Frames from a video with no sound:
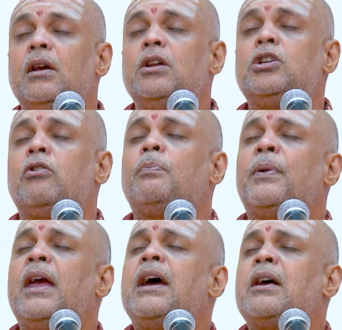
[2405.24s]
It's our
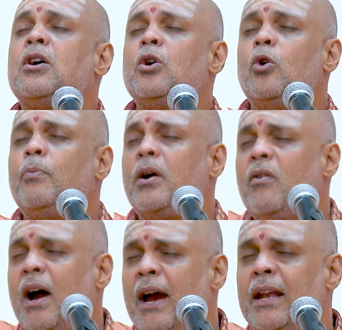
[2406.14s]
prayer. Oh
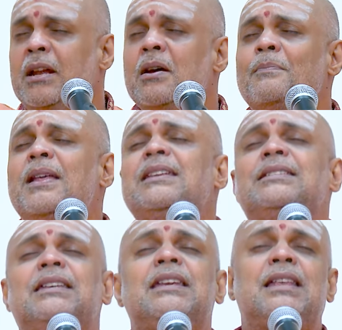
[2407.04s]
Bhagavan, please
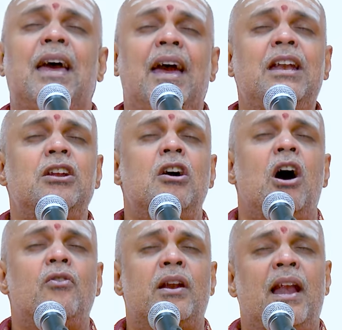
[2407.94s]
see that
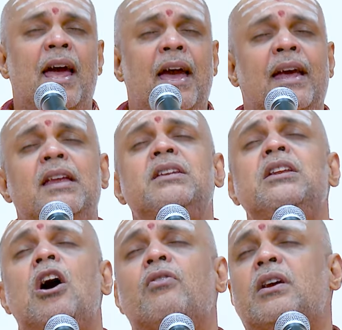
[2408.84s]
our
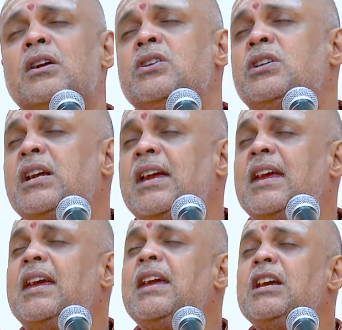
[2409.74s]
land, our country
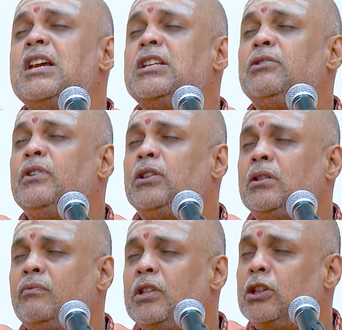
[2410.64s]
is
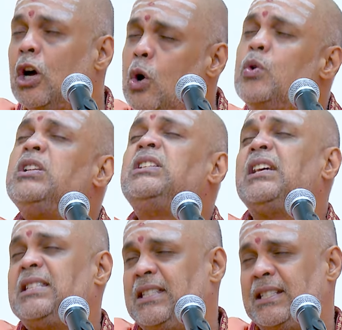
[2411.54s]
without
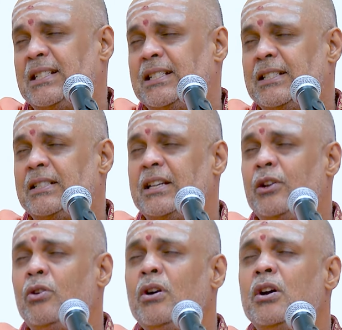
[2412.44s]
such,
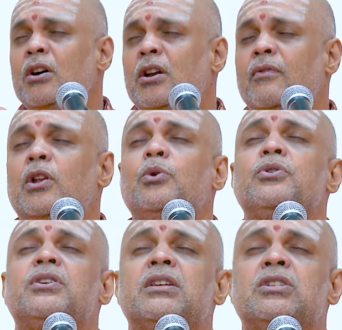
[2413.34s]

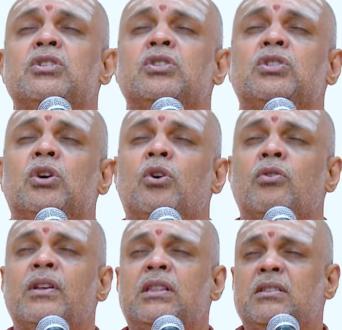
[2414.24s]
revolutions or
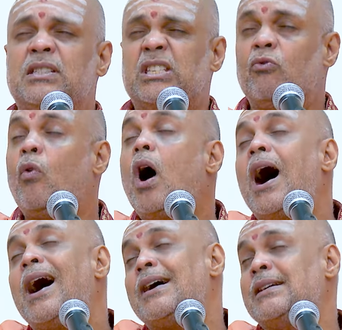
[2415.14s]
with such
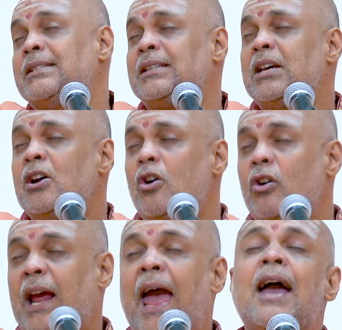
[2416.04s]
wars
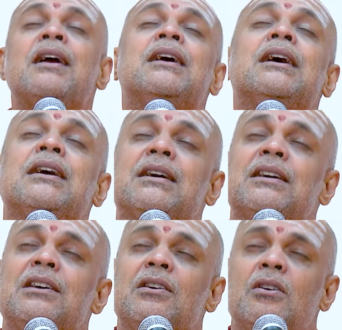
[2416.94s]
or anger
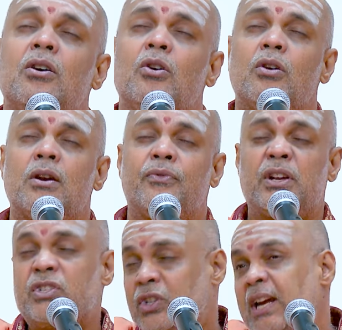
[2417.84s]
or
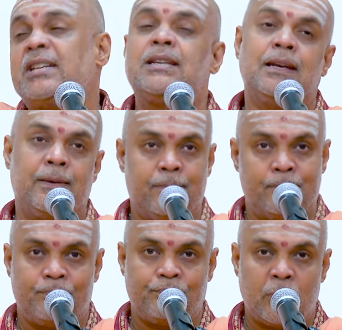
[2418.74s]
frustration.
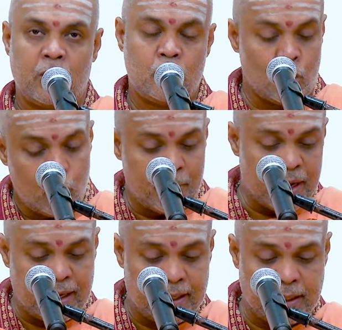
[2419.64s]

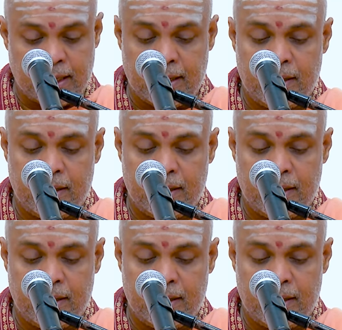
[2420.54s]
Kshobharahita.